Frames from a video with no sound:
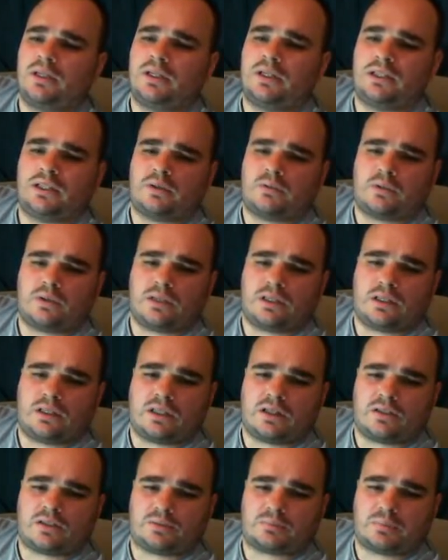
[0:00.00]
and then quite a
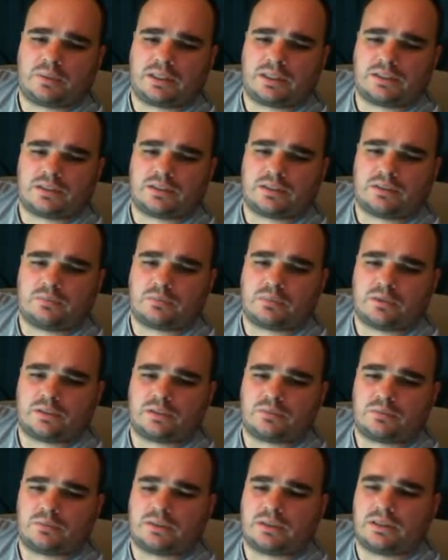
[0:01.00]
large base at the
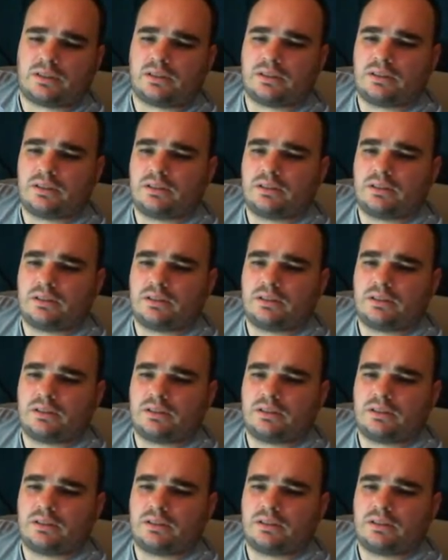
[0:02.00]
bottom there.